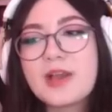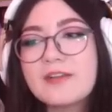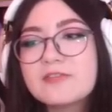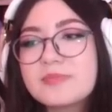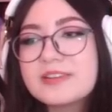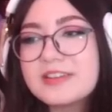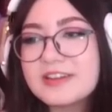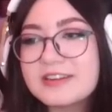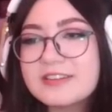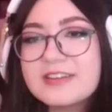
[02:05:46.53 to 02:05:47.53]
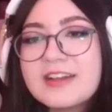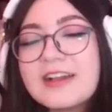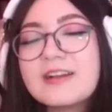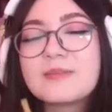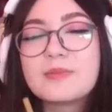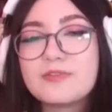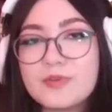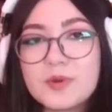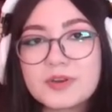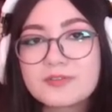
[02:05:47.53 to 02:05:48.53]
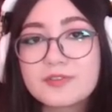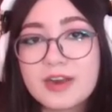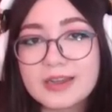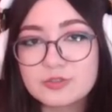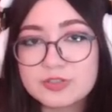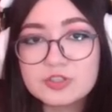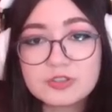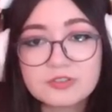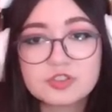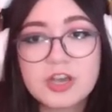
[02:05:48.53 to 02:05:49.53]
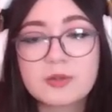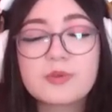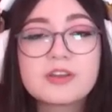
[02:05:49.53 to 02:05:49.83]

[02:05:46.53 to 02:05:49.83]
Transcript: so if you haven't been here before for a hydration check,